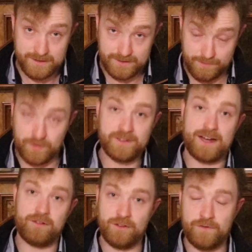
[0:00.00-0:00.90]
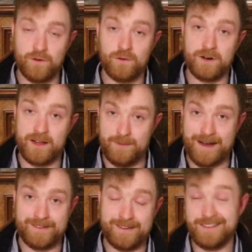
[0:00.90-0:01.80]
to put down on the floor and the
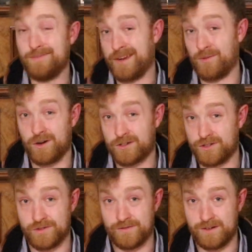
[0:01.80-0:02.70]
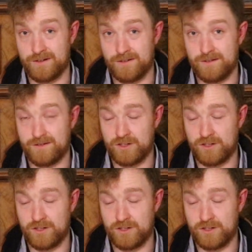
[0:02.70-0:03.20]
back seat to make it work just for a